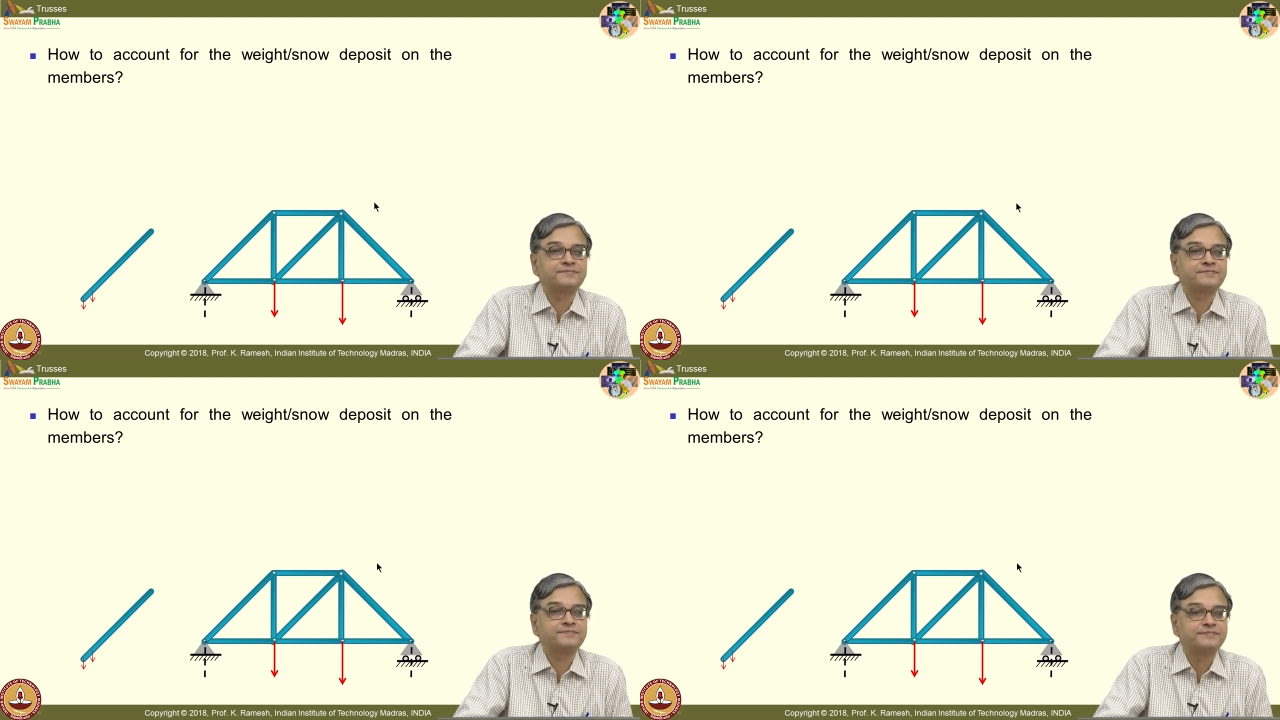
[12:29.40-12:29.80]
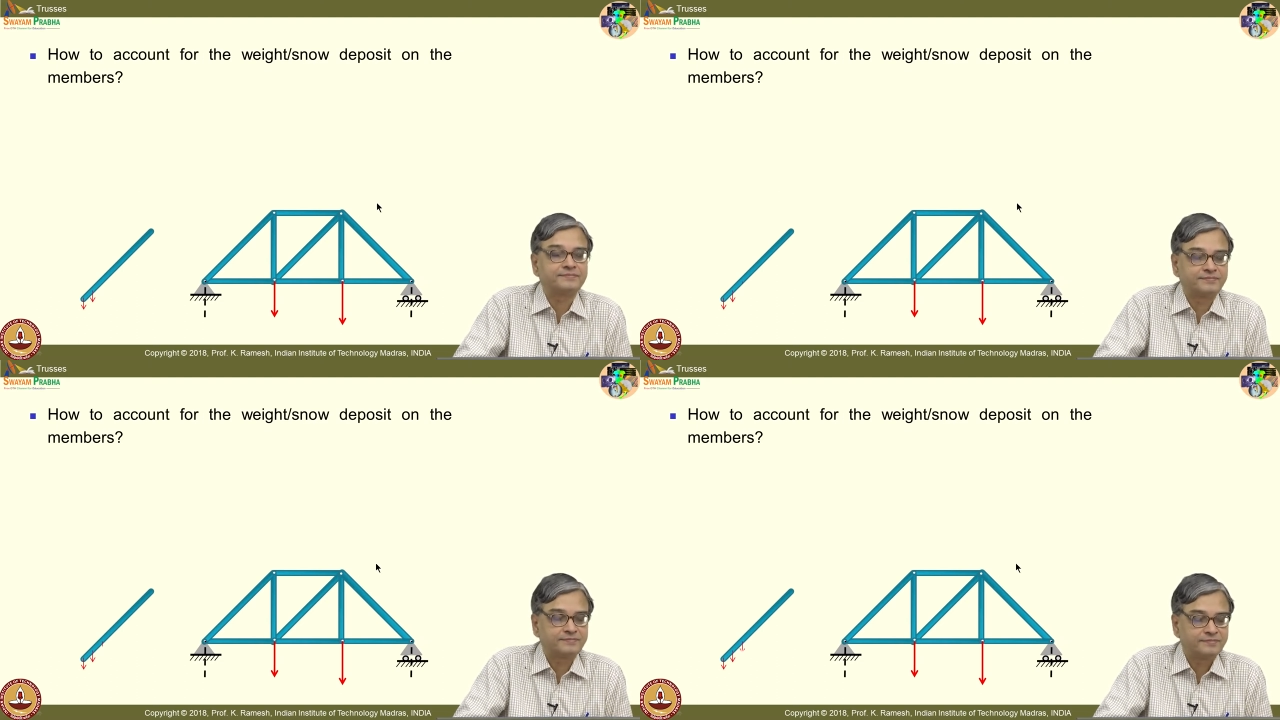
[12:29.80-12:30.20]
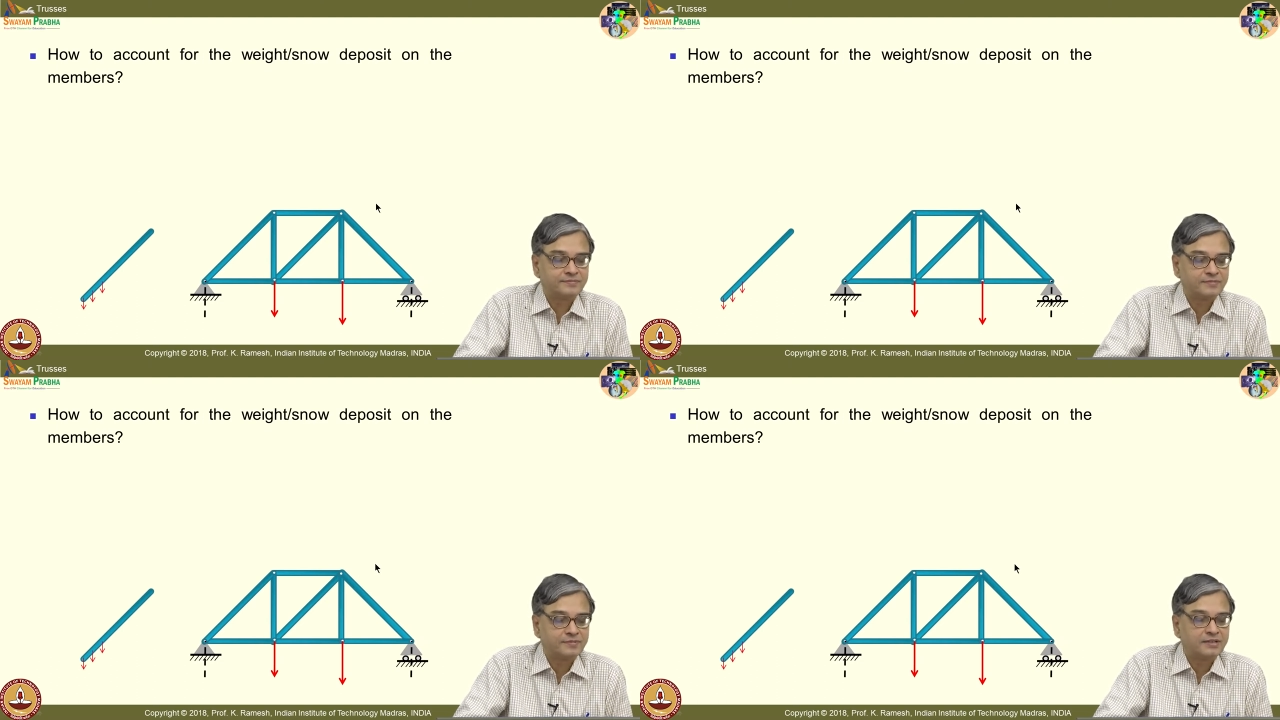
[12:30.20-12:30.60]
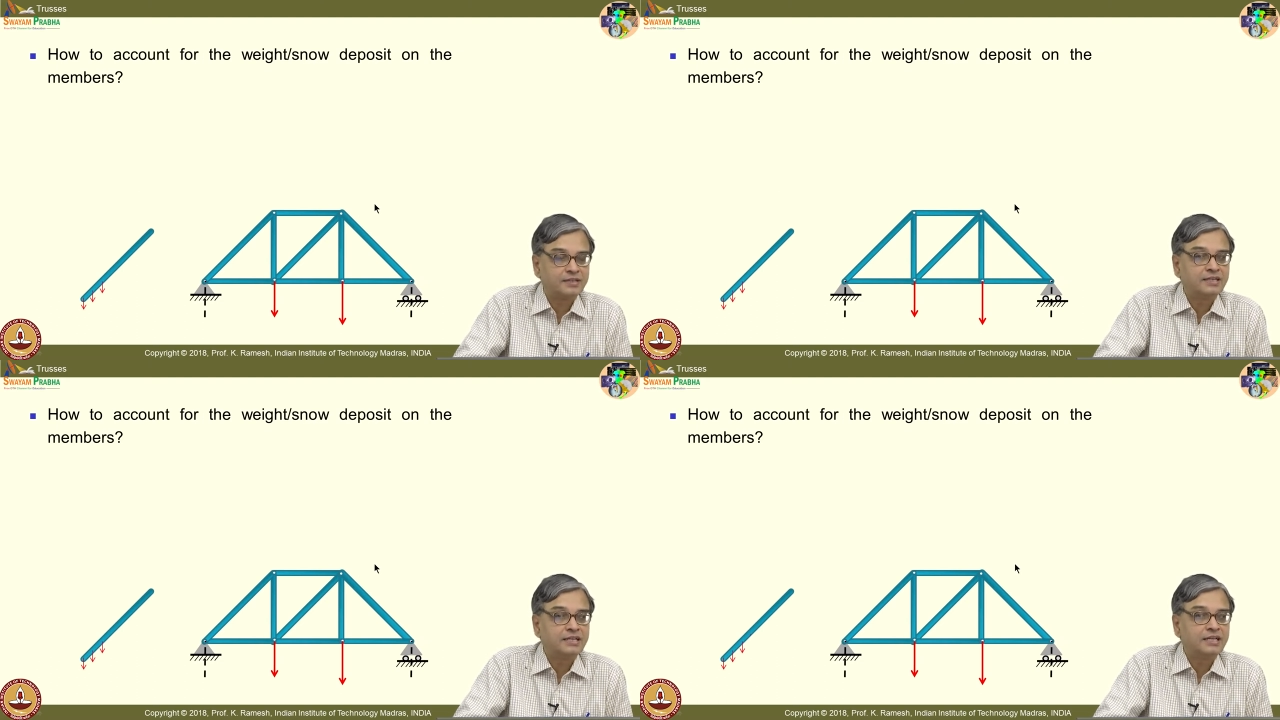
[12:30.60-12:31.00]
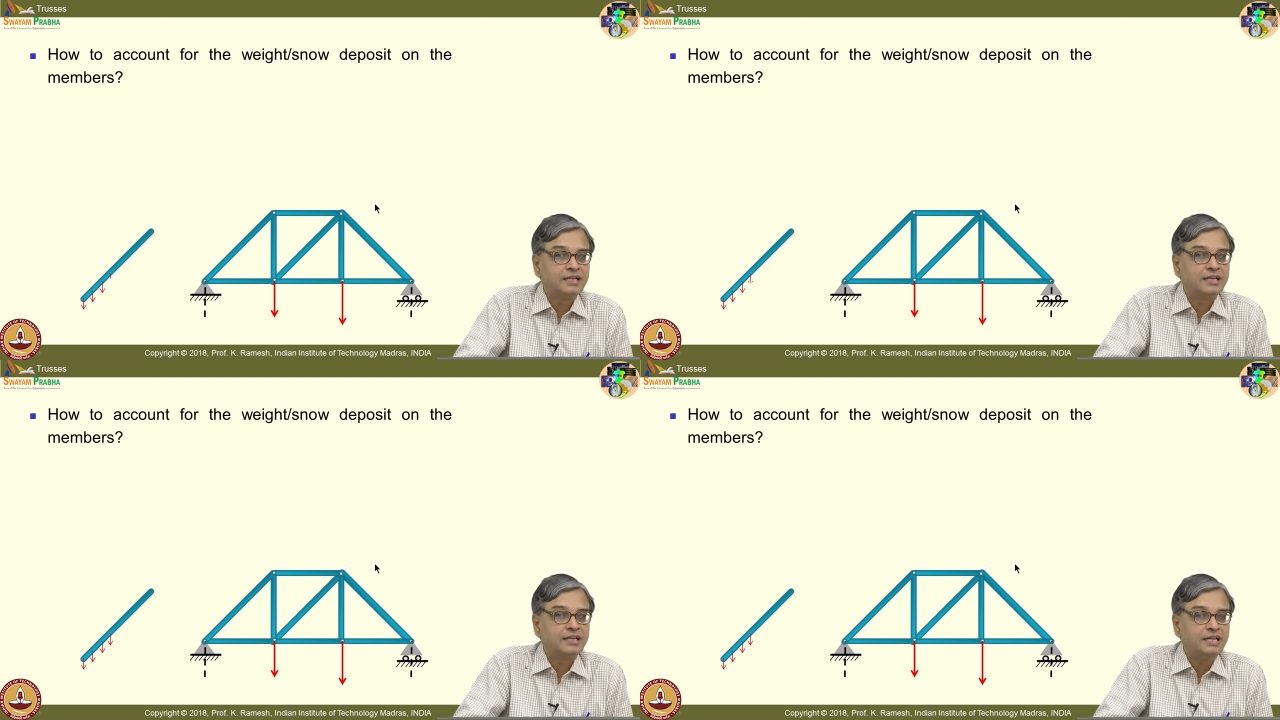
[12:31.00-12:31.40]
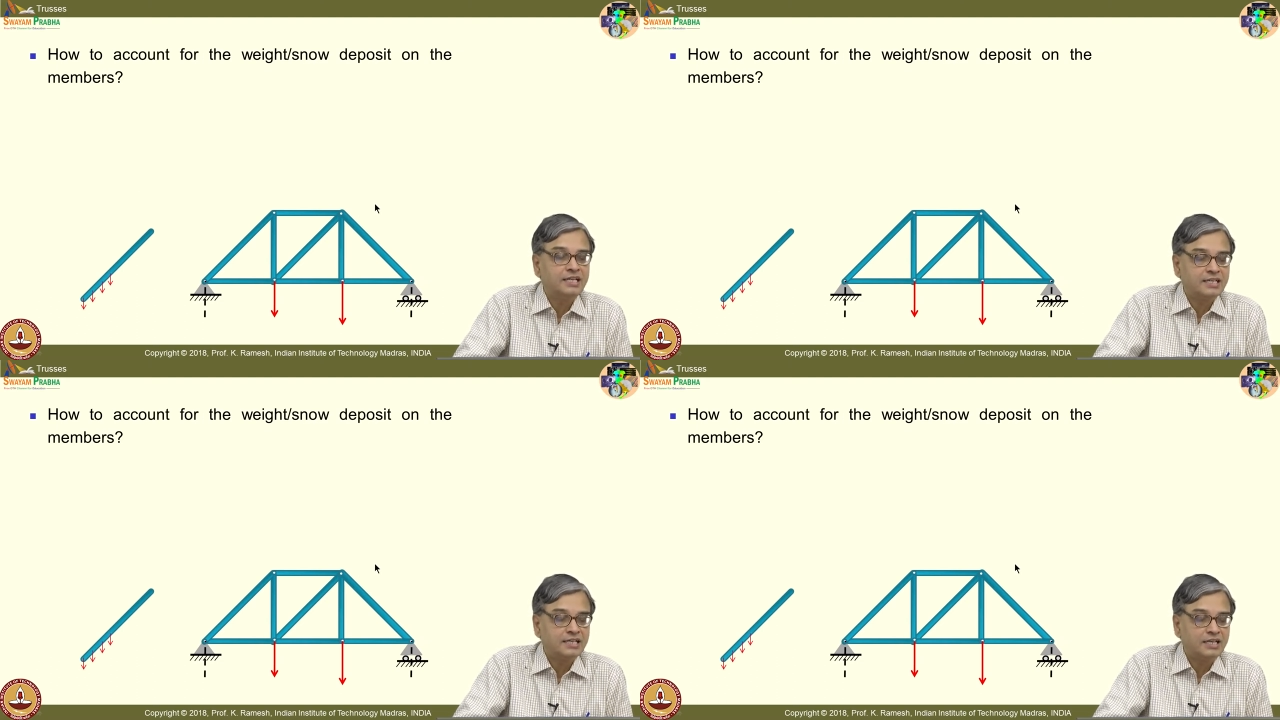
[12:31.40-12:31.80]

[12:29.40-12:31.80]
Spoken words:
[no speech]